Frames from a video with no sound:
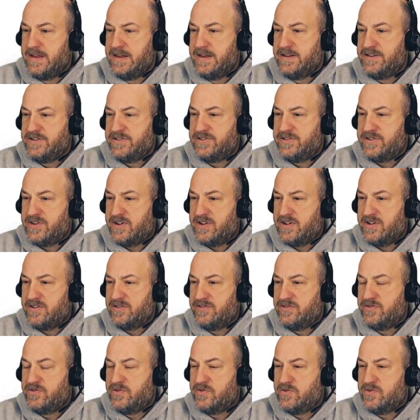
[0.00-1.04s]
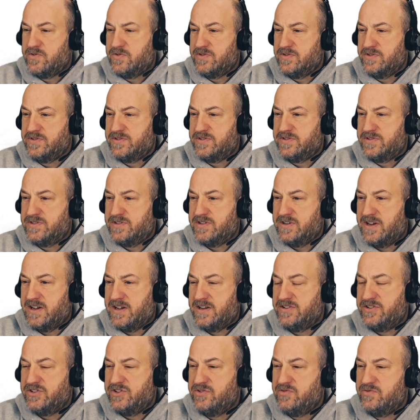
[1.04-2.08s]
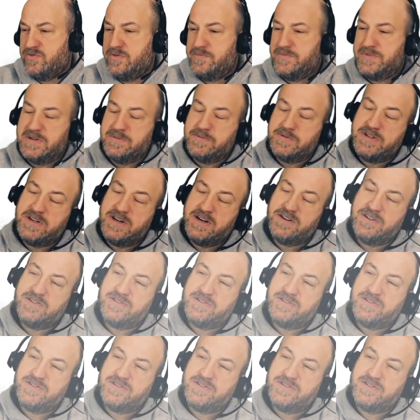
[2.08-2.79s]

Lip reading: Install doors on 2 rooms upstairs.